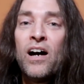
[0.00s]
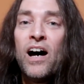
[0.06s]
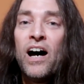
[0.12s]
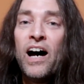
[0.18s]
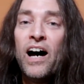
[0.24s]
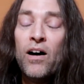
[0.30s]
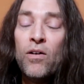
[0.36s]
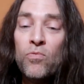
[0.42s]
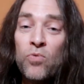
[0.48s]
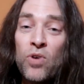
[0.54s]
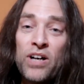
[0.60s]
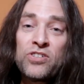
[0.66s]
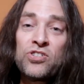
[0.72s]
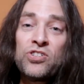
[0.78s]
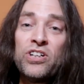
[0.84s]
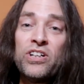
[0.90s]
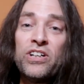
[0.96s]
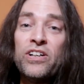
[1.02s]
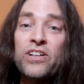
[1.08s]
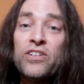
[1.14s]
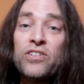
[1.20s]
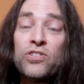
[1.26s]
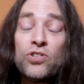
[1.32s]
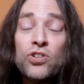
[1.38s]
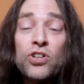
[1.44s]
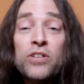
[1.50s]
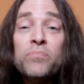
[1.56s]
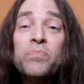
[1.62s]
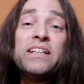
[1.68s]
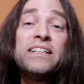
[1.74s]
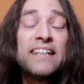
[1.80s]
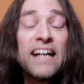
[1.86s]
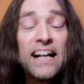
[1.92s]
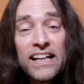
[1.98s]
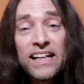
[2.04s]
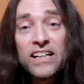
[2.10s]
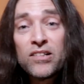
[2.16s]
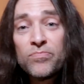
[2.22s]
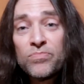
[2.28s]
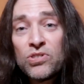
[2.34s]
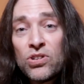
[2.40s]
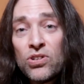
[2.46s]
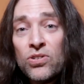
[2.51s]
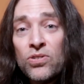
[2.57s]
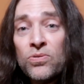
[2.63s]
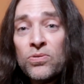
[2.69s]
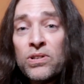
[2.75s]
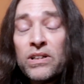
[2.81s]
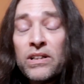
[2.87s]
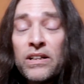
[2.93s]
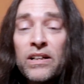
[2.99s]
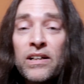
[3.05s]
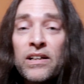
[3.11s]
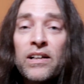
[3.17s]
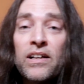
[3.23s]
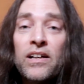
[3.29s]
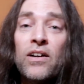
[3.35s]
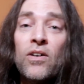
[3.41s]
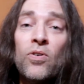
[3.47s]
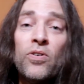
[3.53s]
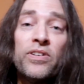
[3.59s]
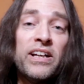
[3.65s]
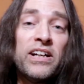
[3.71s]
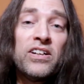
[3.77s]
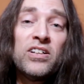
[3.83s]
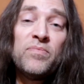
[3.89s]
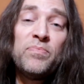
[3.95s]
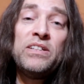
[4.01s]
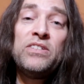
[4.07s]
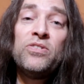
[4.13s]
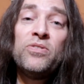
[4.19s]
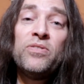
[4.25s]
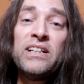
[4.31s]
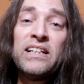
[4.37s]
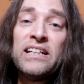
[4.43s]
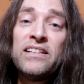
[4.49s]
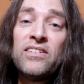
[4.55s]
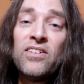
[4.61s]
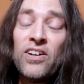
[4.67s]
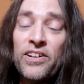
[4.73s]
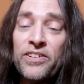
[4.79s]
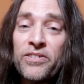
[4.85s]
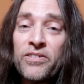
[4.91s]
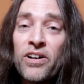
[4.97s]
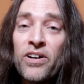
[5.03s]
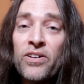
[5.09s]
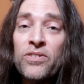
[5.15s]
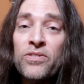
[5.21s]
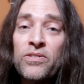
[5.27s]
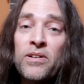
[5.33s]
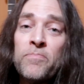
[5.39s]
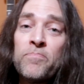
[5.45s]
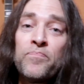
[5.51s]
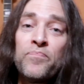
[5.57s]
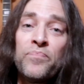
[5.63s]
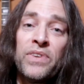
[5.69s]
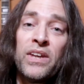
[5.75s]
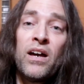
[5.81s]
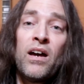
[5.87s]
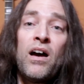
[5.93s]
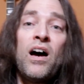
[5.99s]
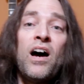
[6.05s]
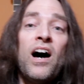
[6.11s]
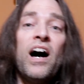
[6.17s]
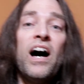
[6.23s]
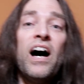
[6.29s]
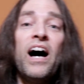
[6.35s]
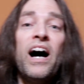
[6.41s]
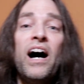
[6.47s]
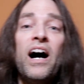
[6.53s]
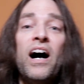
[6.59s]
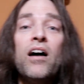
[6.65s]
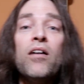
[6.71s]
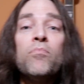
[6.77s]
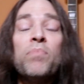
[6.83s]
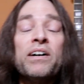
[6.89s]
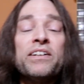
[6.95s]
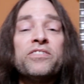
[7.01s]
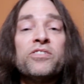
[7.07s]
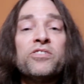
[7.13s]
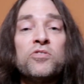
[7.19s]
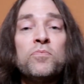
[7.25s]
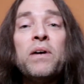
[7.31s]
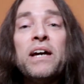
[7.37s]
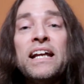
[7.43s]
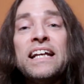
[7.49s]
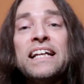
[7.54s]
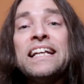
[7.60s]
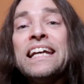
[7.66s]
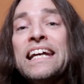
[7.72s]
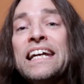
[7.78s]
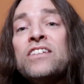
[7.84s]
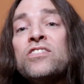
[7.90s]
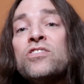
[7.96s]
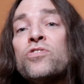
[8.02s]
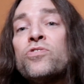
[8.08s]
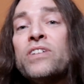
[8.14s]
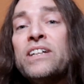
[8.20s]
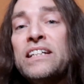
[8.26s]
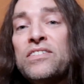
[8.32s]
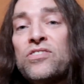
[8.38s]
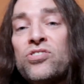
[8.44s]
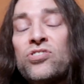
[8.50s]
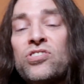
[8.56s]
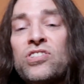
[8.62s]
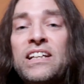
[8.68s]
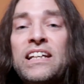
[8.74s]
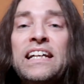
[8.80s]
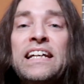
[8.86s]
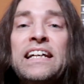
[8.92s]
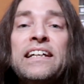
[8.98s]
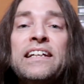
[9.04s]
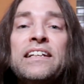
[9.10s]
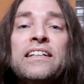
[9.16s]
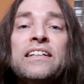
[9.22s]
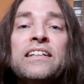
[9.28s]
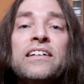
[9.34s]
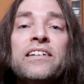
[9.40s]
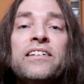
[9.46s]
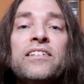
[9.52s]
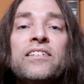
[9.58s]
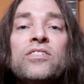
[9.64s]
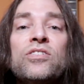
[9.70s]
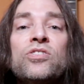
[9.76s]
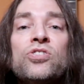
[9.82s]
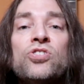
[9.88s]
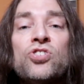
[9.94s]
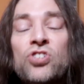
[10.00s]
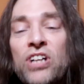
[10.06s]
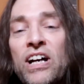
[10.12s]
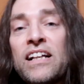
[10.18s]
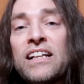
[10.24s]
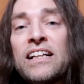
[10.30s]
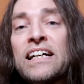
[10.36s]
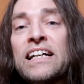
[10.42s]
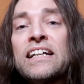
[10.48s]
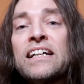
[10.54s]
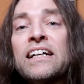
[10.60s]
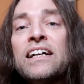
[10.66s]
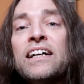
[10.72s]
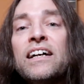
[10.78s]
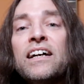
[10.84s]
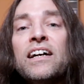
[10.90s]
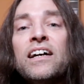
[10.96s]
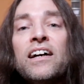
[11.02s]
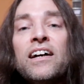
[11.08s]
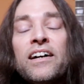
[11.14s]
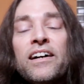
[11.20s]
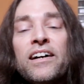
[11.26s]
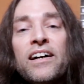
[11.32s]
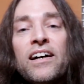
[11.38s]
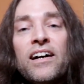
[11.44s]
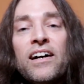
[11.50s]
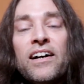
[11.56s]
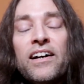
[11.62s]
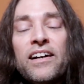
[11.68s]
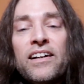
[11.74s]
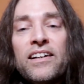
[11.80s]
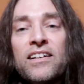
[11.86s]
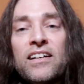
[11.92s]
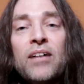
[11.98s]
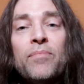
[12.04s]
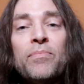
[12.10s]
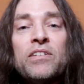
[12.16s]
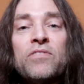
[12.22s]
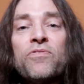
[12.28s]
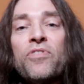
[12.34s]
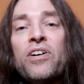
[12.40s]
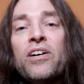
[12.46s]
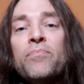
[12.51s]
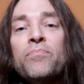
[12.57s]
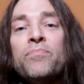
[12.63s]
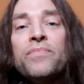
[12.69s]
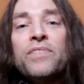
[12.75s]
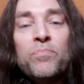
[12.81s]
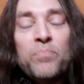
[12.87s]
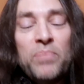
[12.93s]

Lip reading: Russia could be telling them to, or they could be doing it on their own. But there's been an increase in shelling coming from the